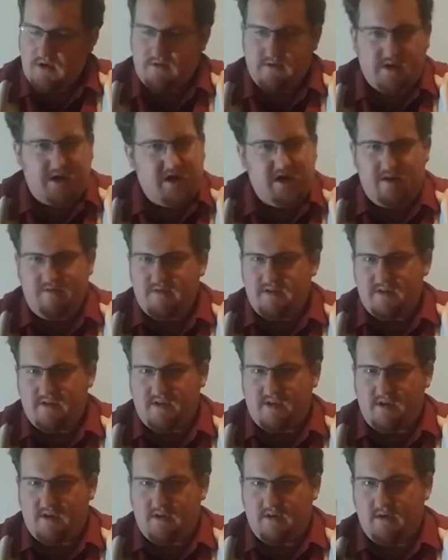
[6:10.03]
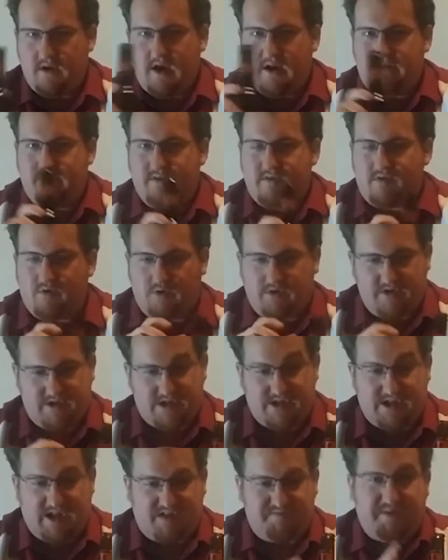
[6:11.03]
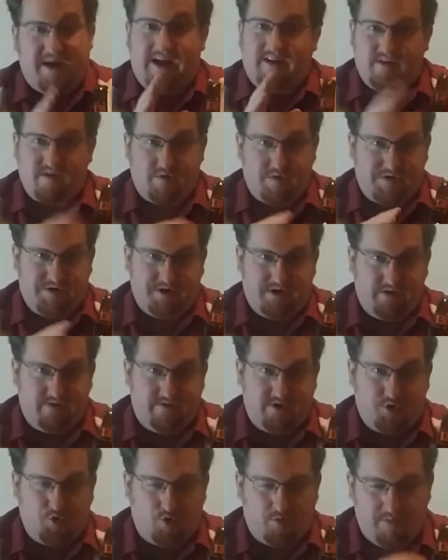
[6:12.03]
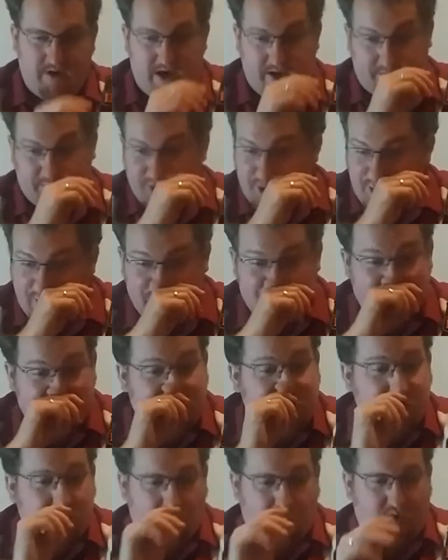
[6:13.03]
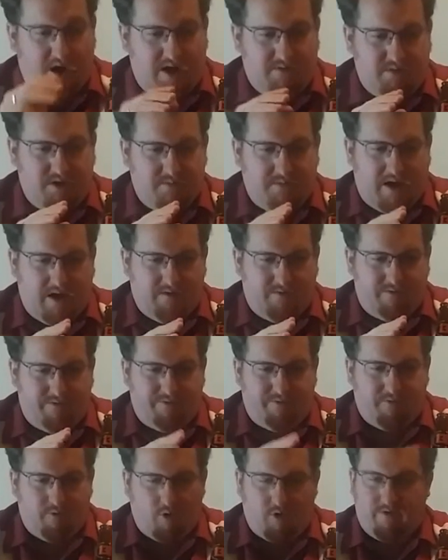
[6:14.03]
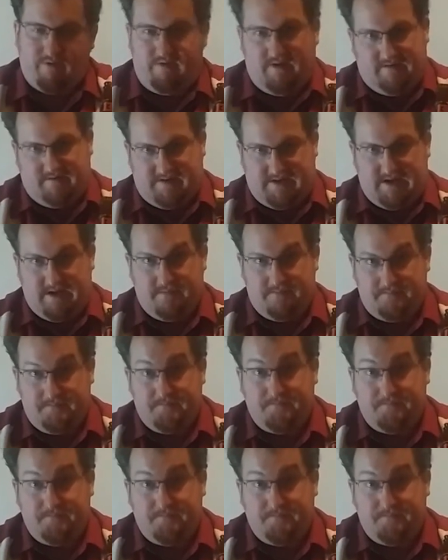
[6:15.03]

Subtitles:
They didn't even, not even sold as a six pack. This was an individual bottle. Ran me about $4.50.